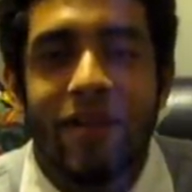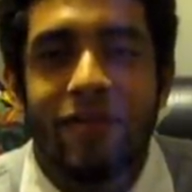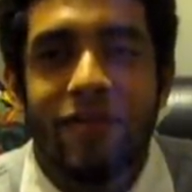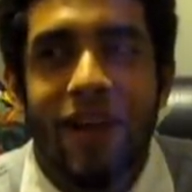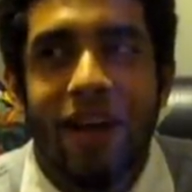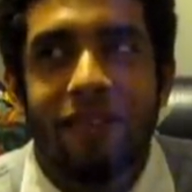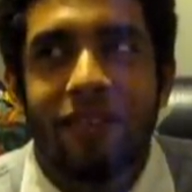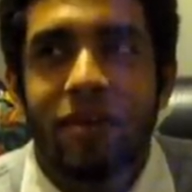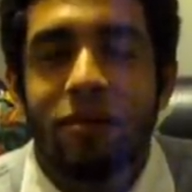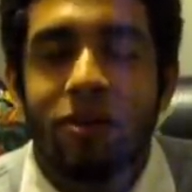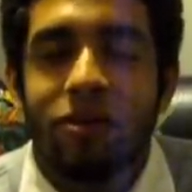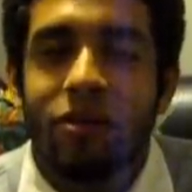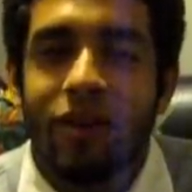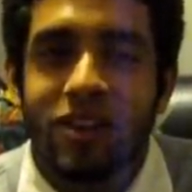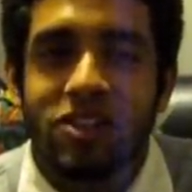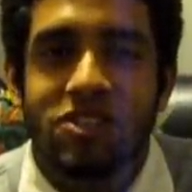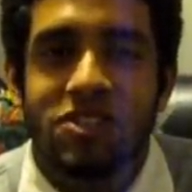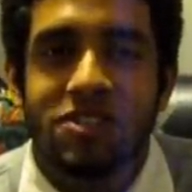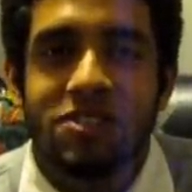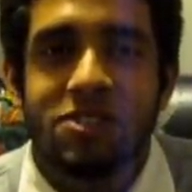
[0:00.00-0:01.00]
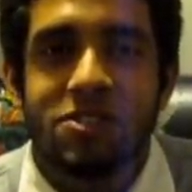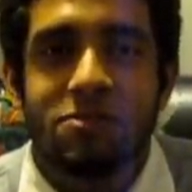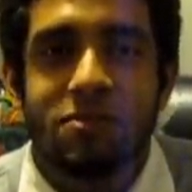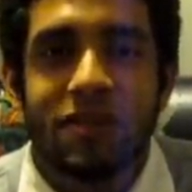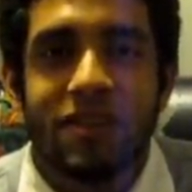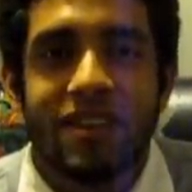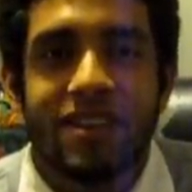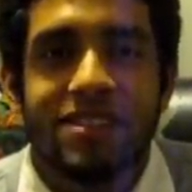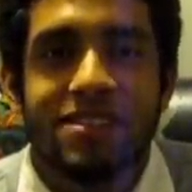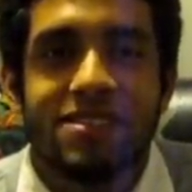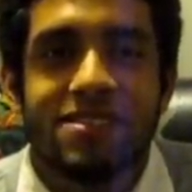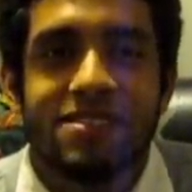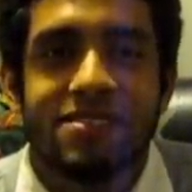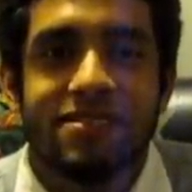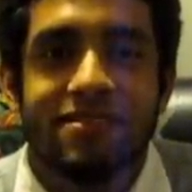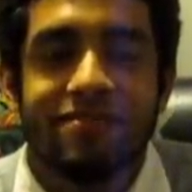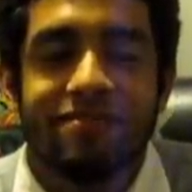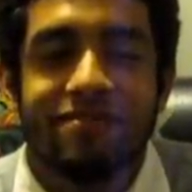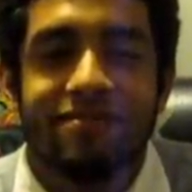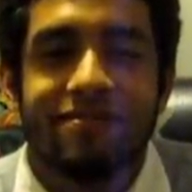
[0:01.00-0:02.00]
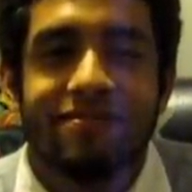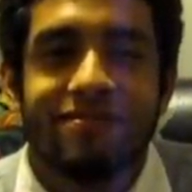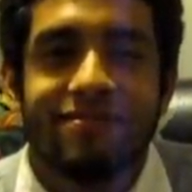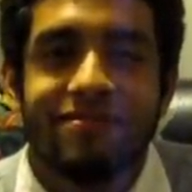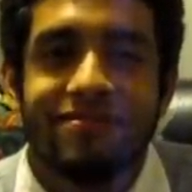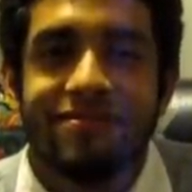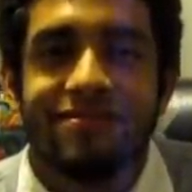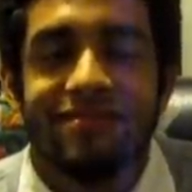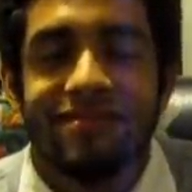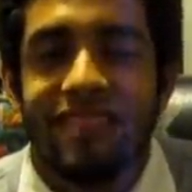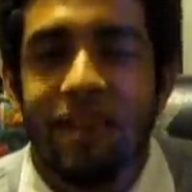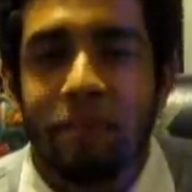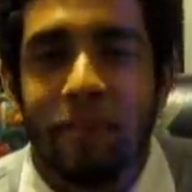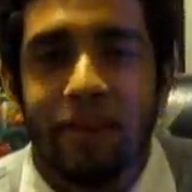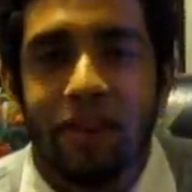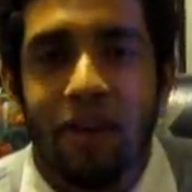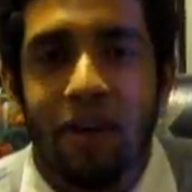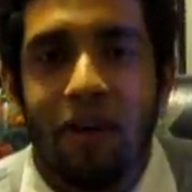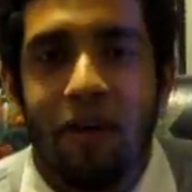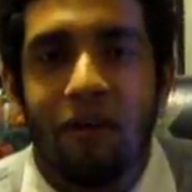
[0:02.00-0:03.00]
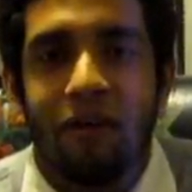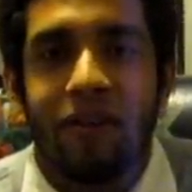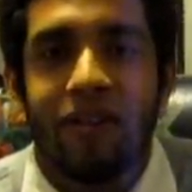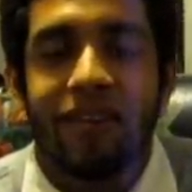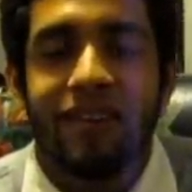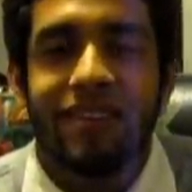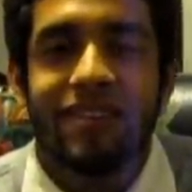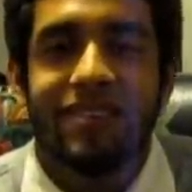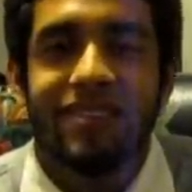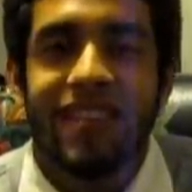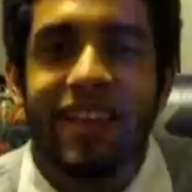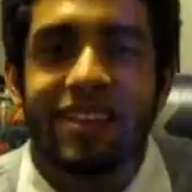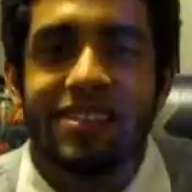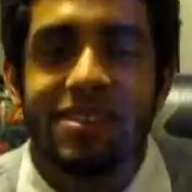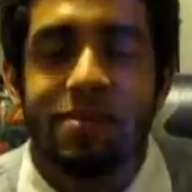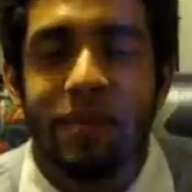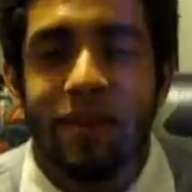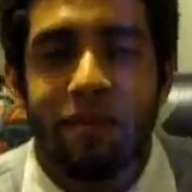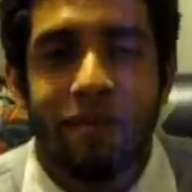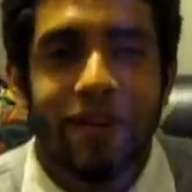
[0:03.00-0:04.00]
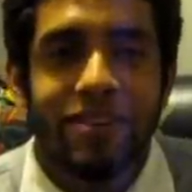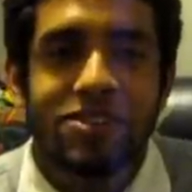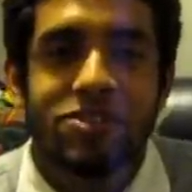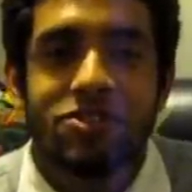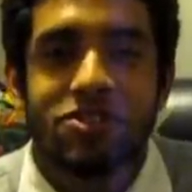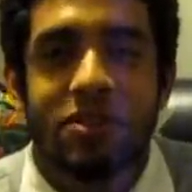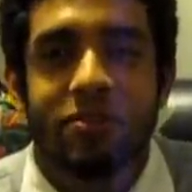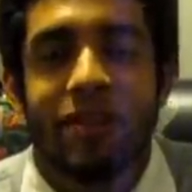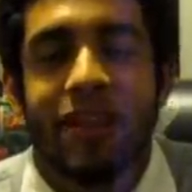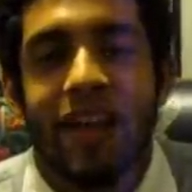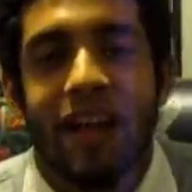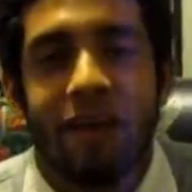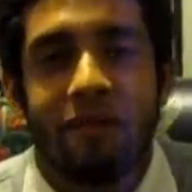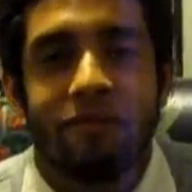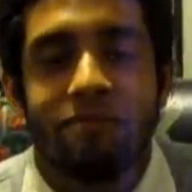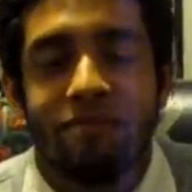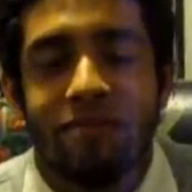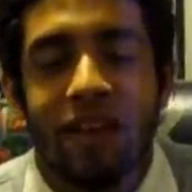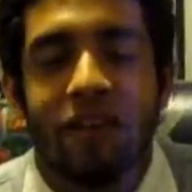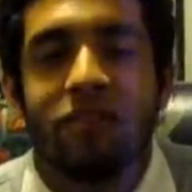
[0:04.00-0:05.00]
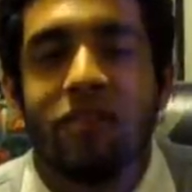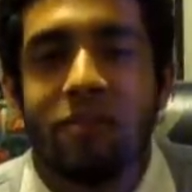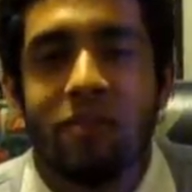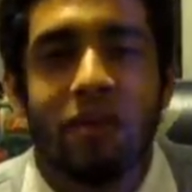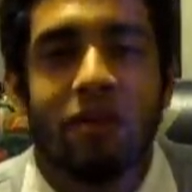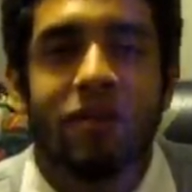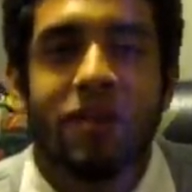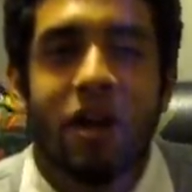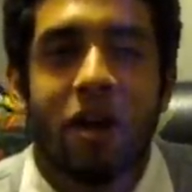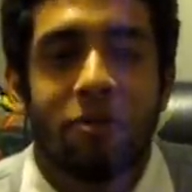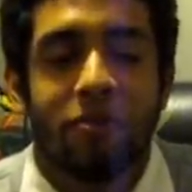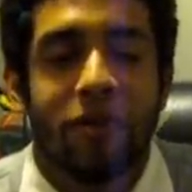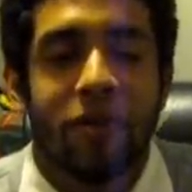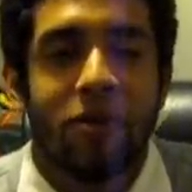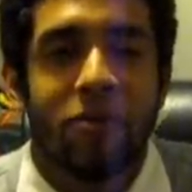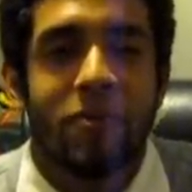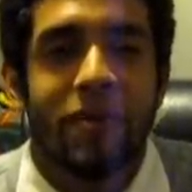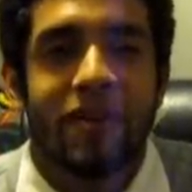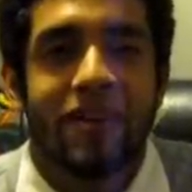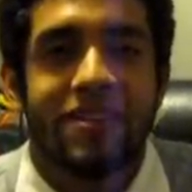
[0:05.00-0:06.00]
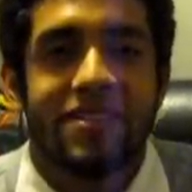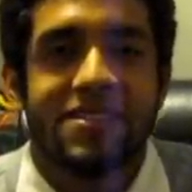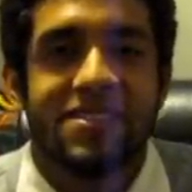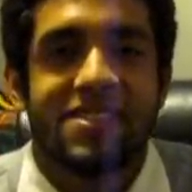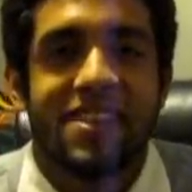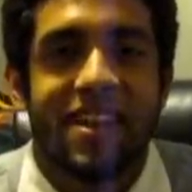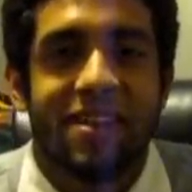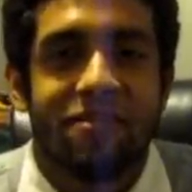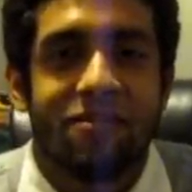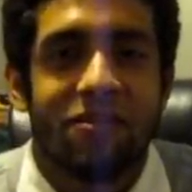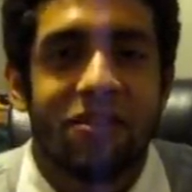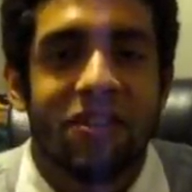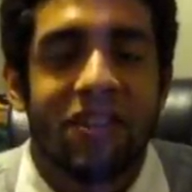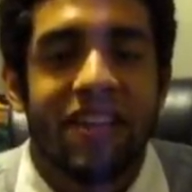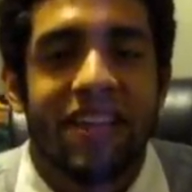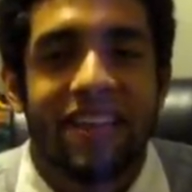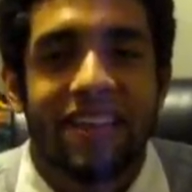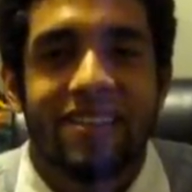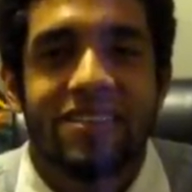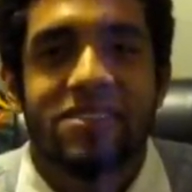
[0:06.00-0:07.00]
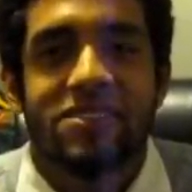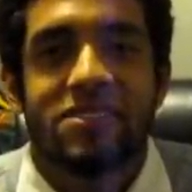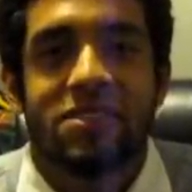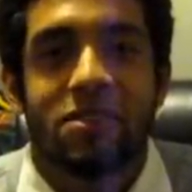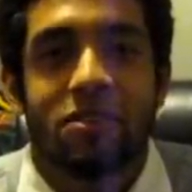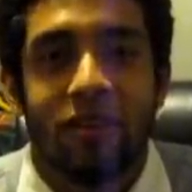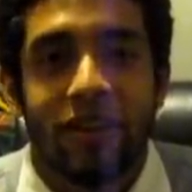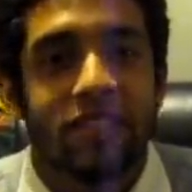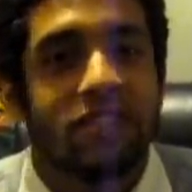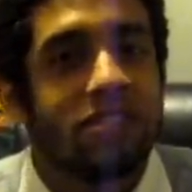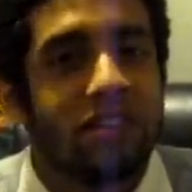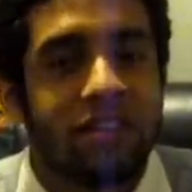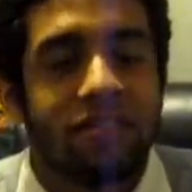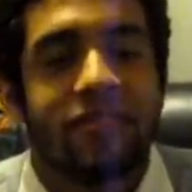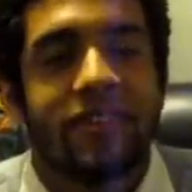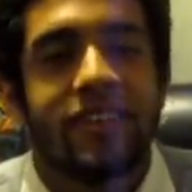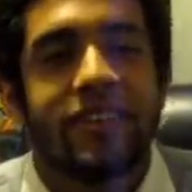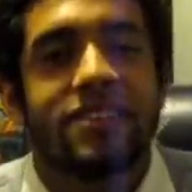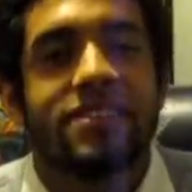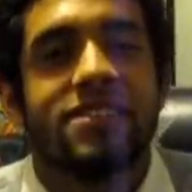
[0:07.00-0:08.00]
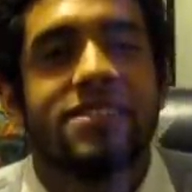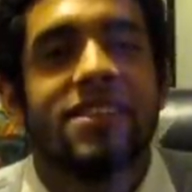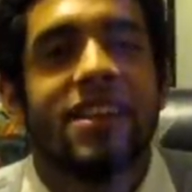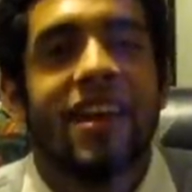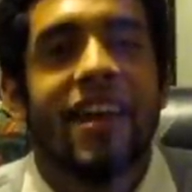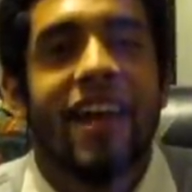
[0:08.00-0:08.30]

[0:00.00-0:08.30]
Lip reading: If you have any more questions, please let me know. Like, send me a message or something. I'll definitely be able to help you, because it really is a great service.